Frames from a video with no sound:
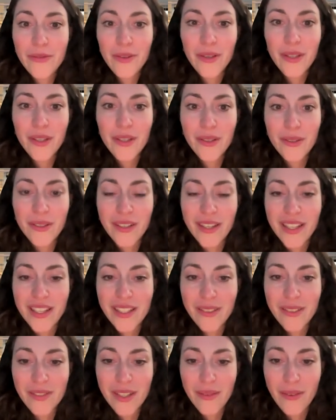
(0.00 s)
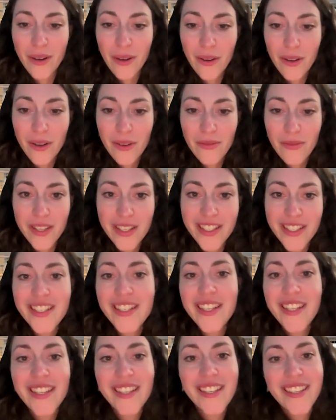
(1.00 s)
for you and you've never heard of it?
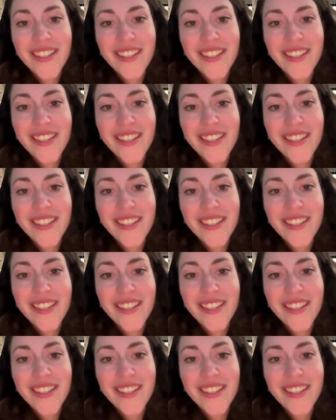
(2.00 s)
